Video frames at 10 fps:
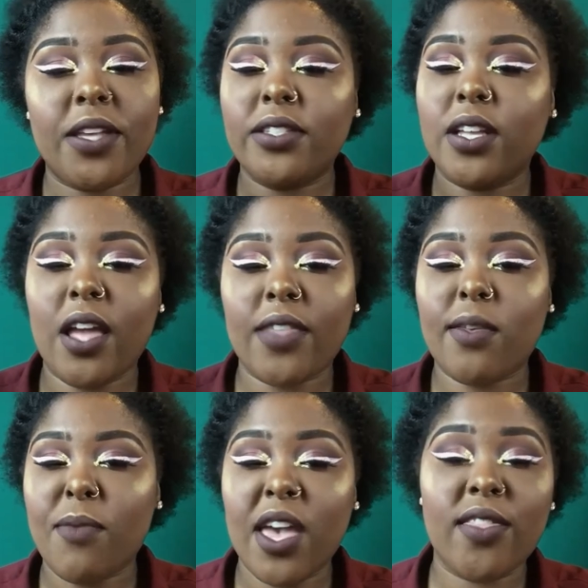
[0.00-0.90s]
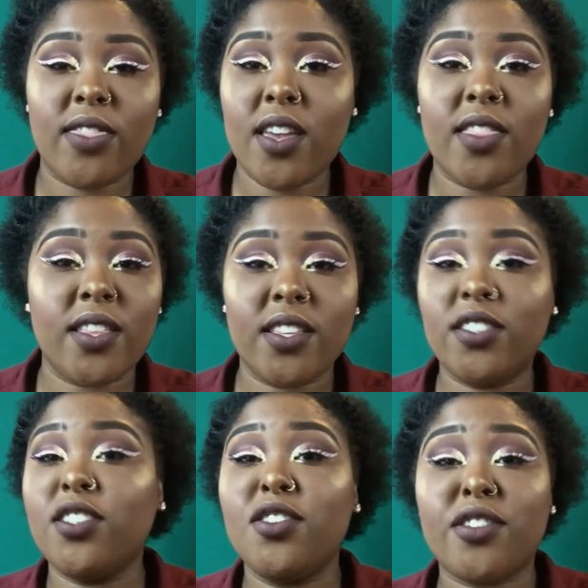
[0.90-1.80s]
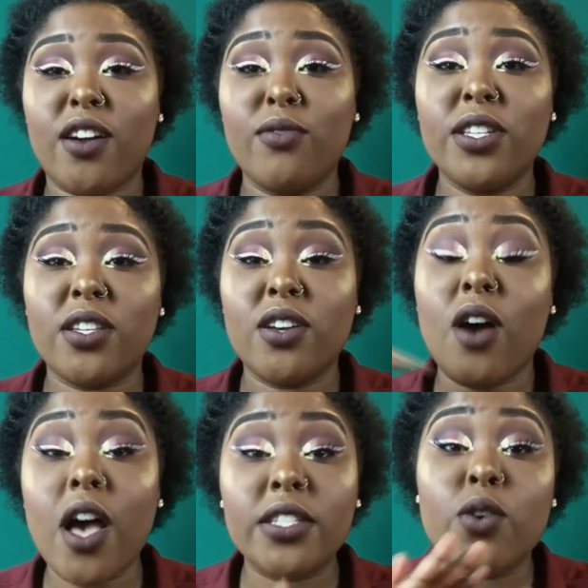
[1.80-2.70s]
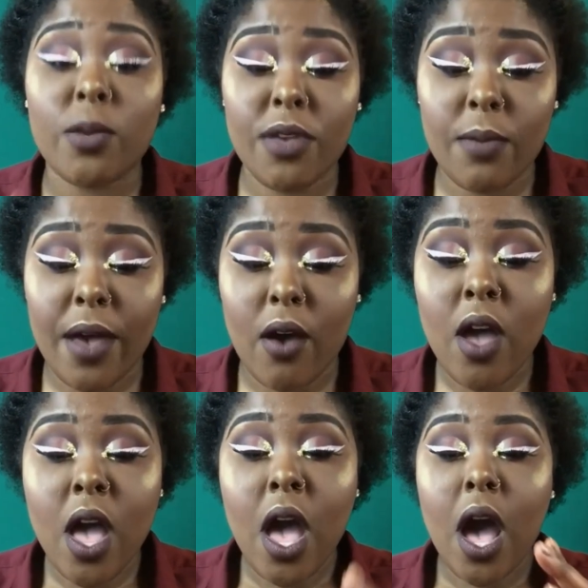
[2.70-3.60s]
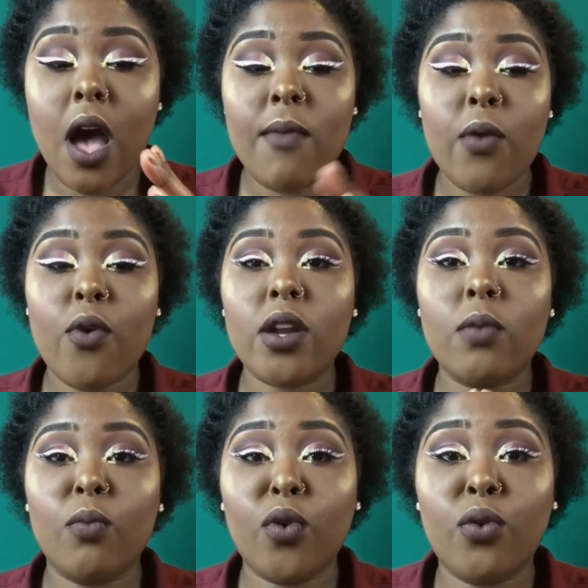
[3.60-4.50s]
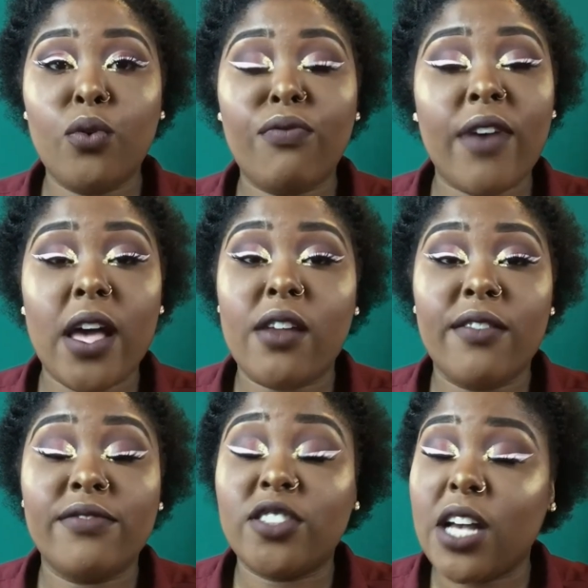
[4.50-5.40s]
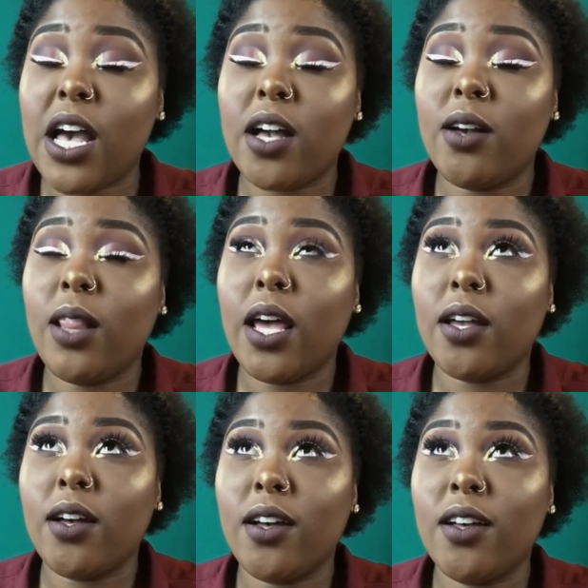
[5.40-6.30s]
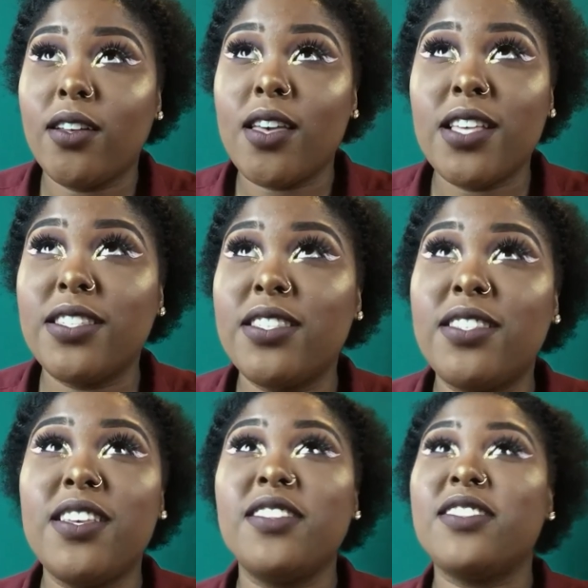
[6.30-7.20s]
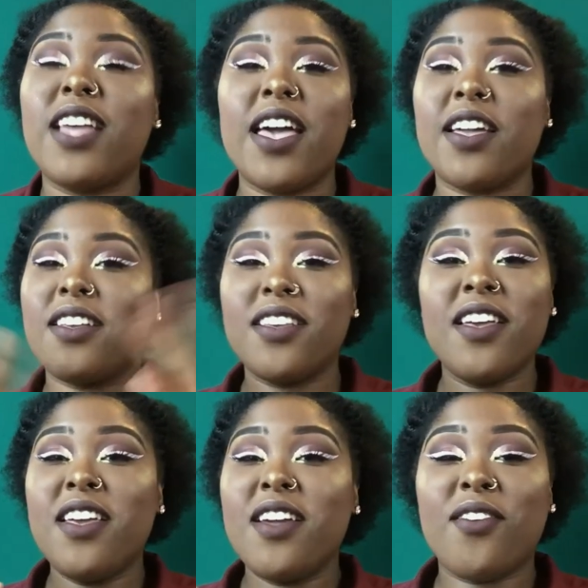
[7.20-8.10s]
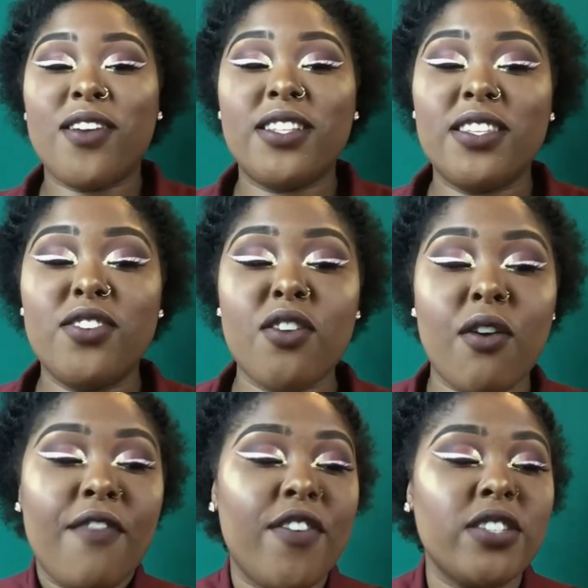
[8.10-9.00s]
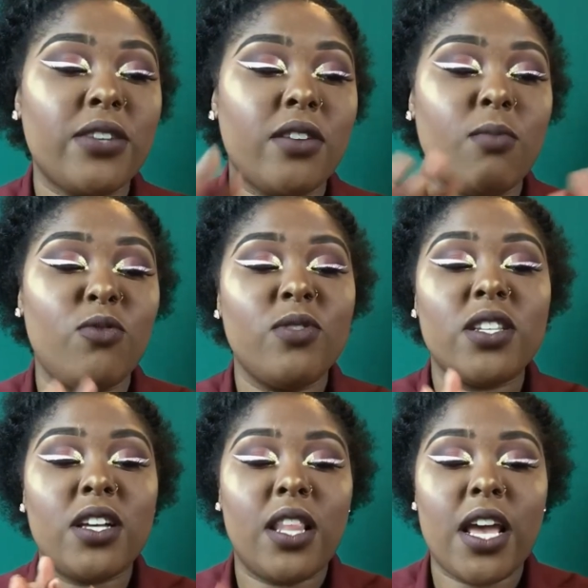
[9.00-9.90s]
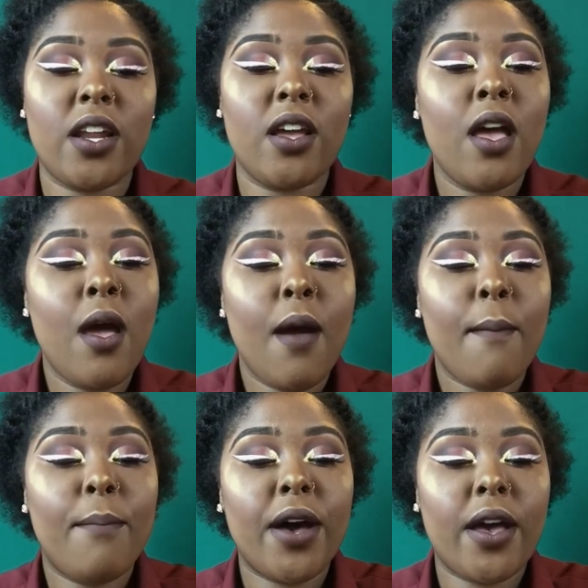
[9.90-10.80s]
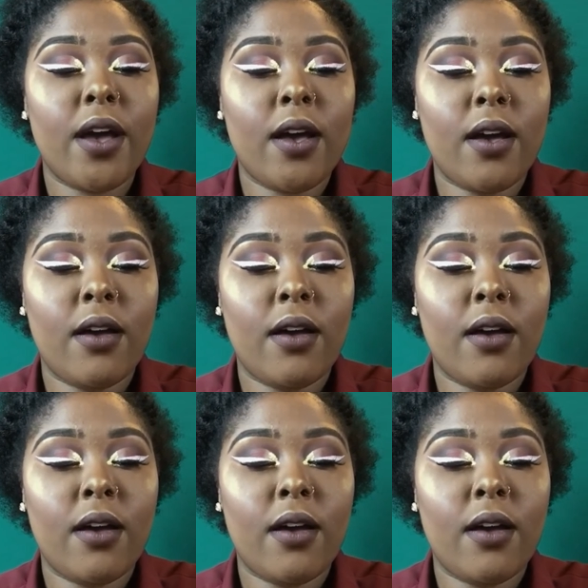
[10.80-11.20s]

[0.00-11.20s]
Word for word: basically like the main thing that this year is going to be about. I want to move out of Chicago. Like, oh, it's like crazy, you know. At first I was gonna move to Atlanta, but